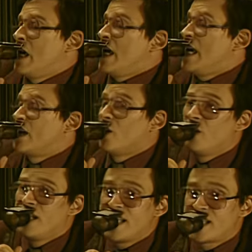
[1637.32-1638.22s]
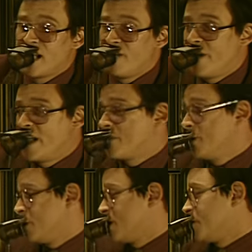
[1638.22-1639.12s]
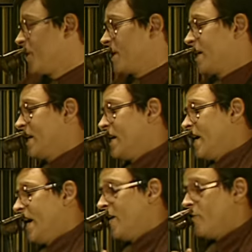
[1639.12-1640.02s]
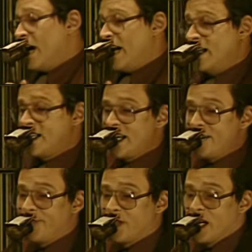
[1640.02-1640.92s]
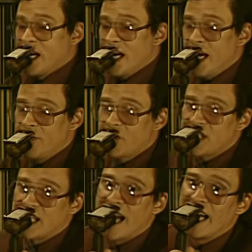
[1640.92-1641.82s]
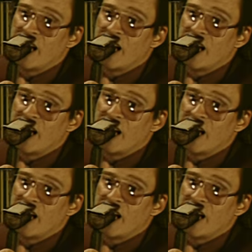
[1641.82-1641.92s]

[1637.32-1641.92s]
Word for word: He called it an investment, but in reality, he was just hanging